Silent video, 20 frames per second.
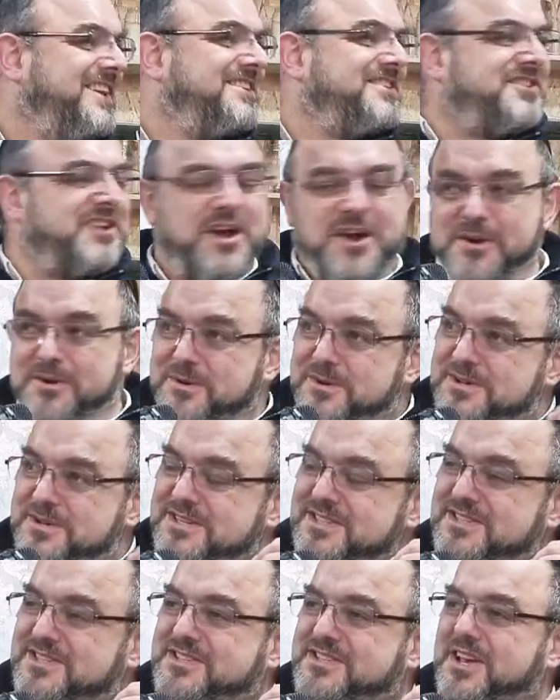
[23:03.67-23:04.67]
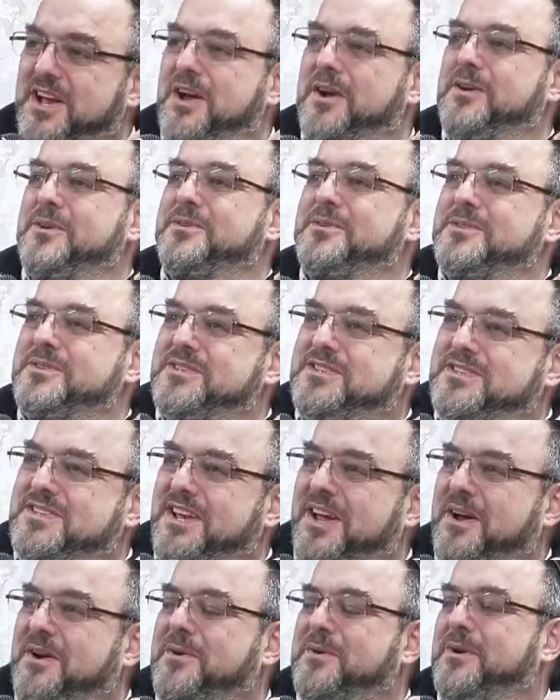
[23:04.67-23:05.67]
So that's
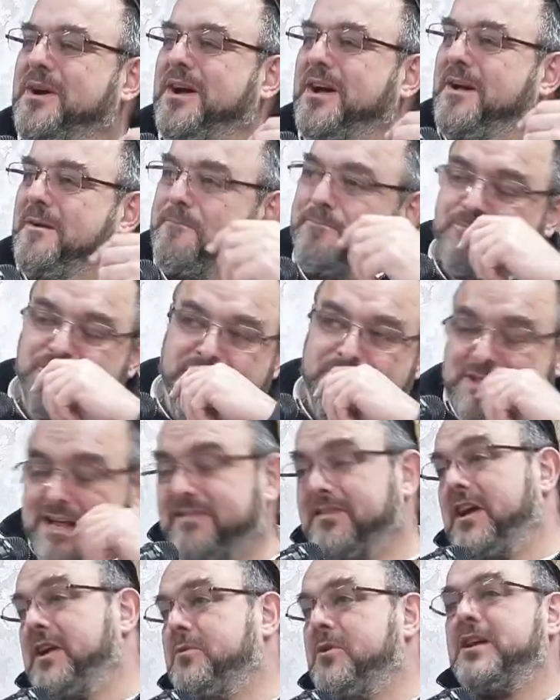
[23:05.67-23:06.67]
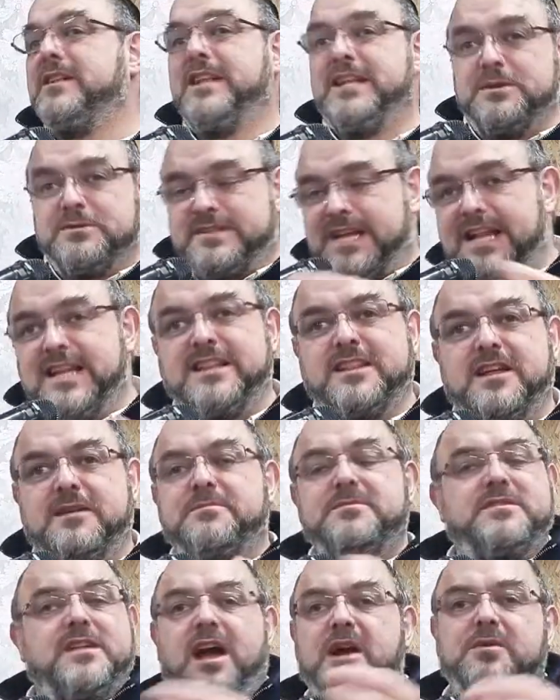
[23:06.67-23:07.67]
how it worked. He was telling
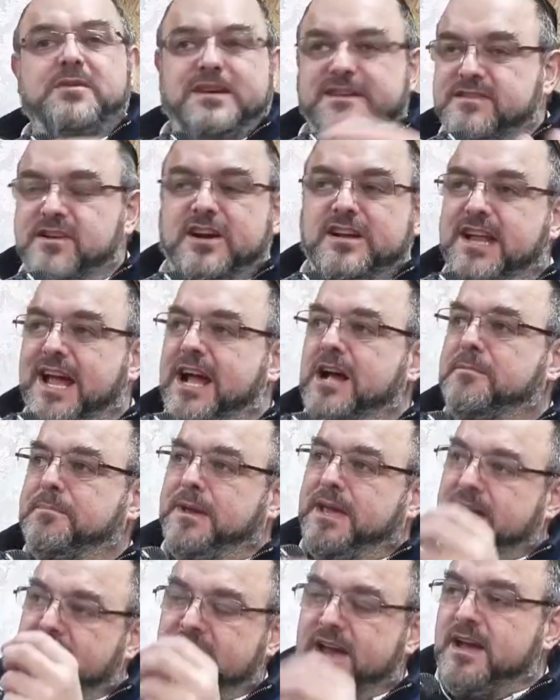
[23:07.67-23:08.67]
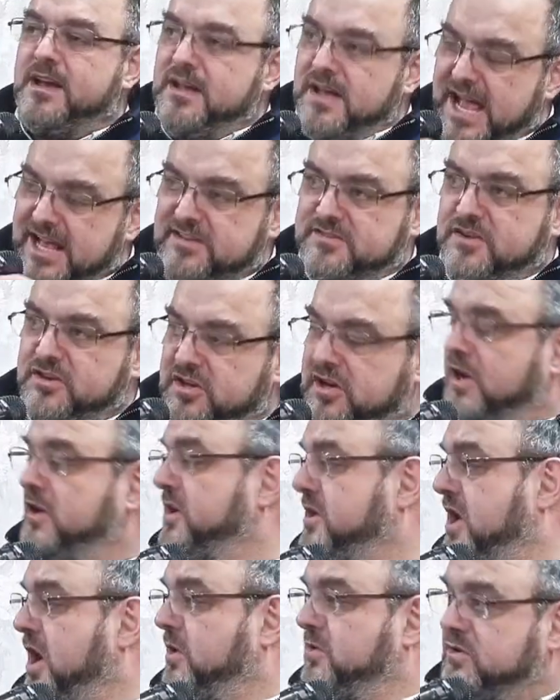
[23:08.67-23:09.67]
them, no, it's not going to help here. Esther, you got
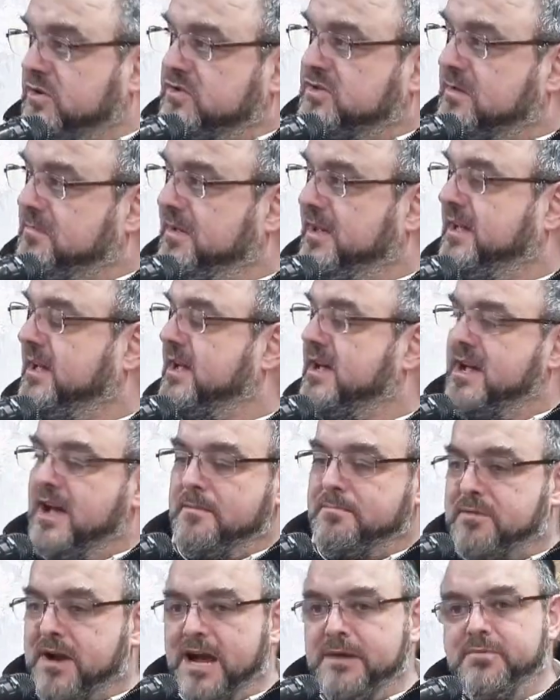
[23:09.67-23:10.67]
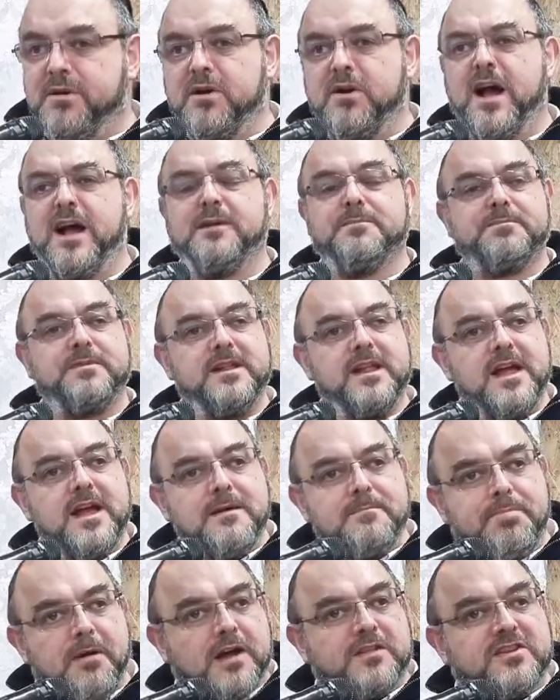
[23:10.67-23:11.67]
to go and do something. A bribe won't help.
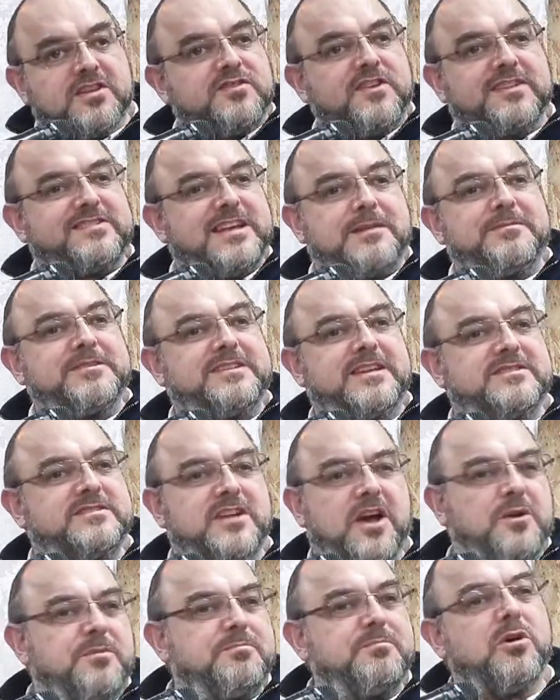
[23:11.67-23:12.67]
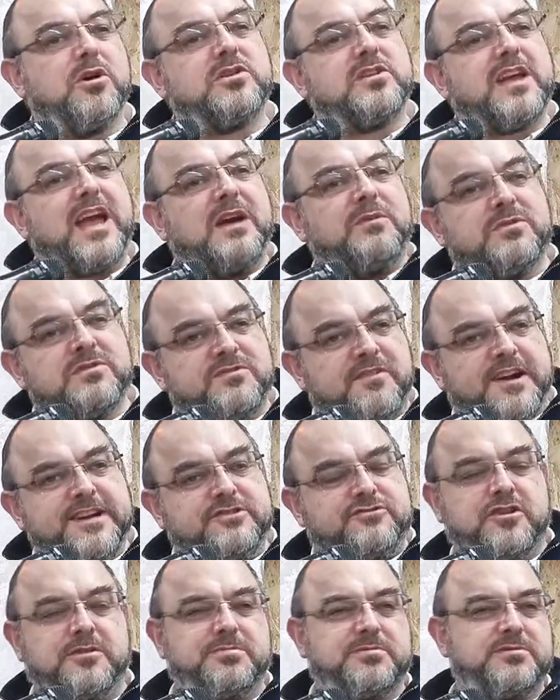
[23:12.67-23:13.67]
But the Sfas Emes says no. Mordechai was
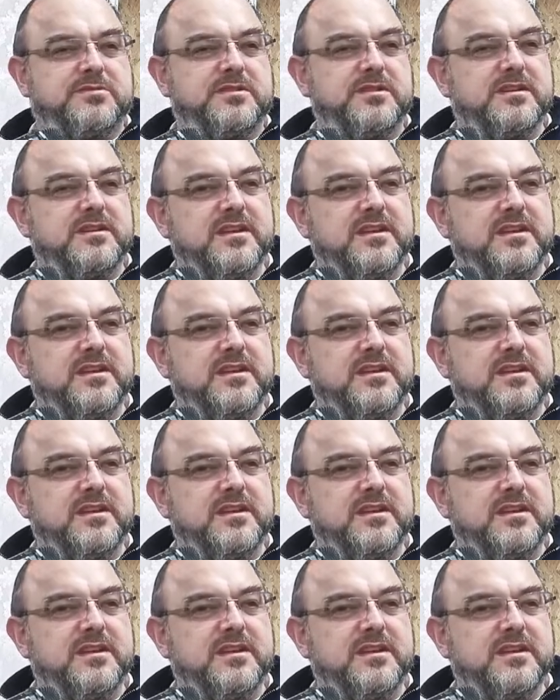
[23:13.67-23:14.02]
very troubled.